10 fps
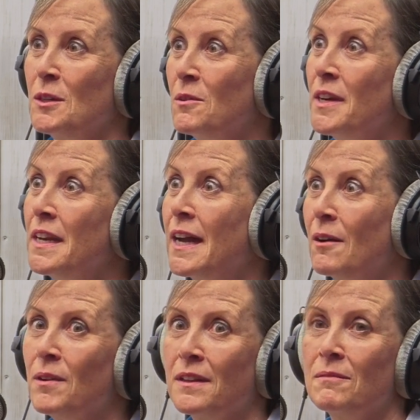that we're in now
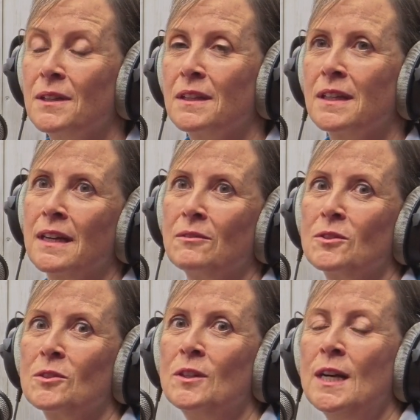with the
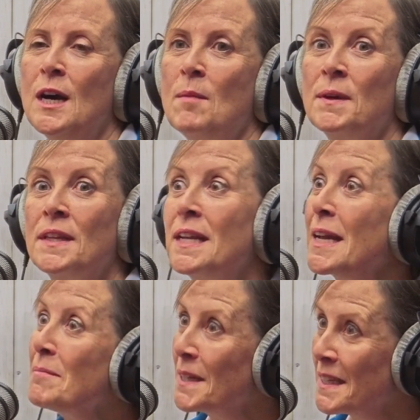council. But the
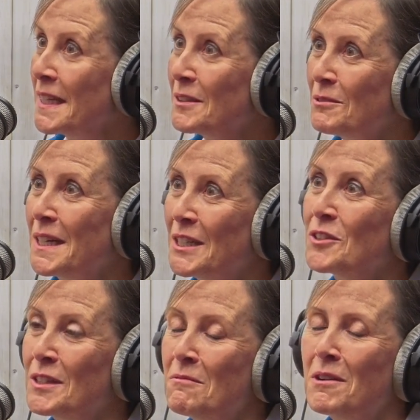naming thing is quite an
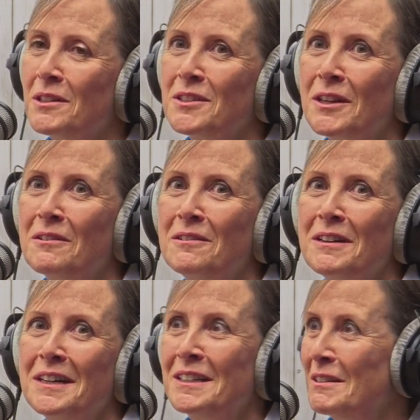interesting one. So
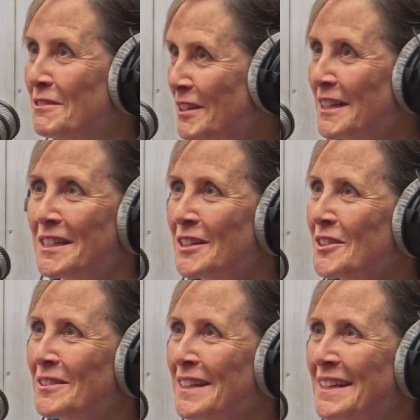I don't know, shall I touch on that